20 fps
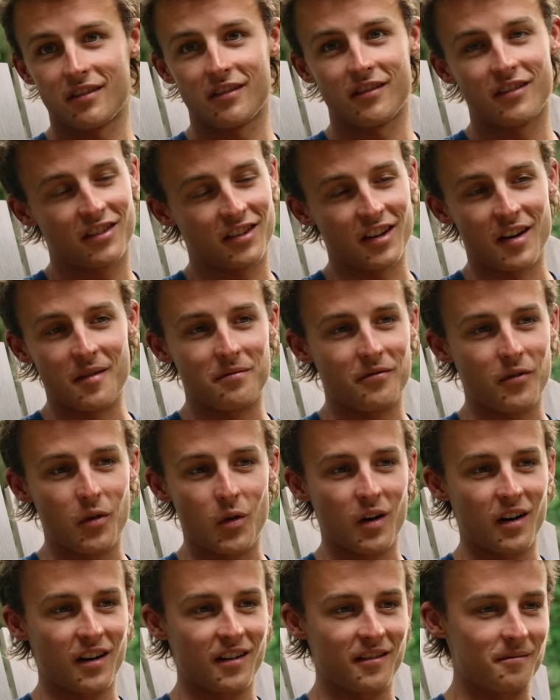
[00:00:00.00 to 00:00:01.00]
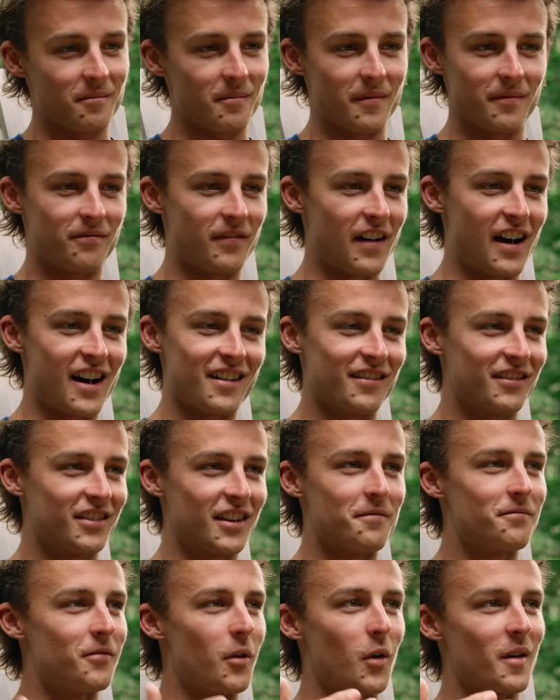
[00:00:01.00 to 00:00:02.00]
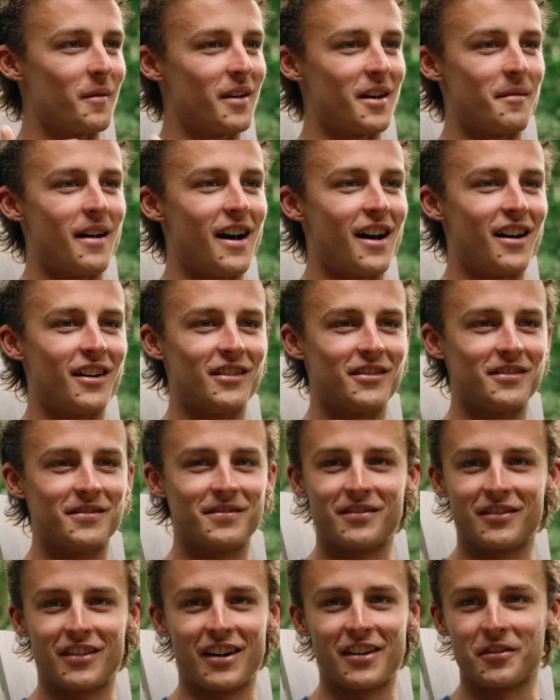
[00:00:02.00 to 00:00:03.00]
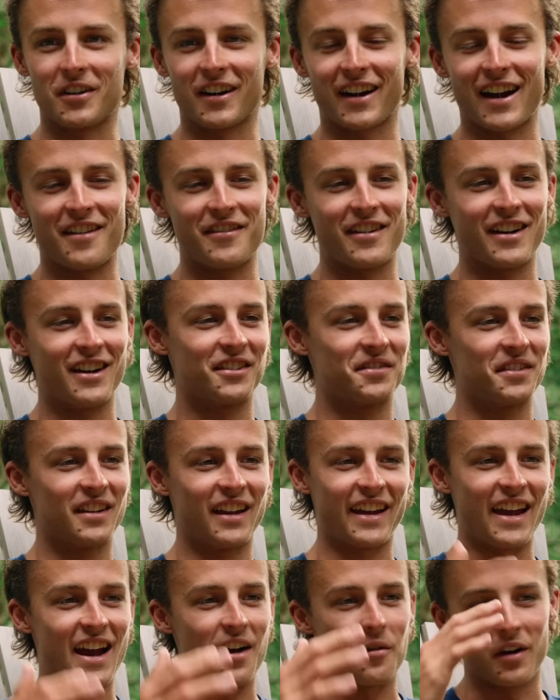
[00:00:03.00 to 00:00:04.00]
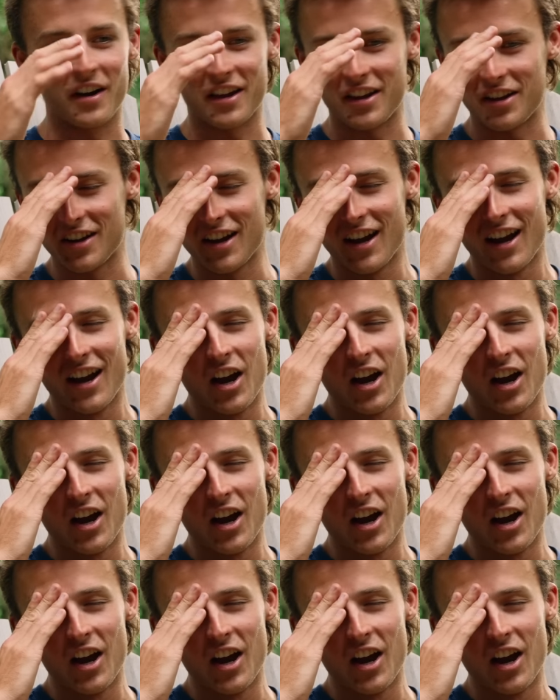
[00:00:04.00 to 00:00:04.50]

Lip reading: sub four minute mile run workout videos. But like, yeah, what do you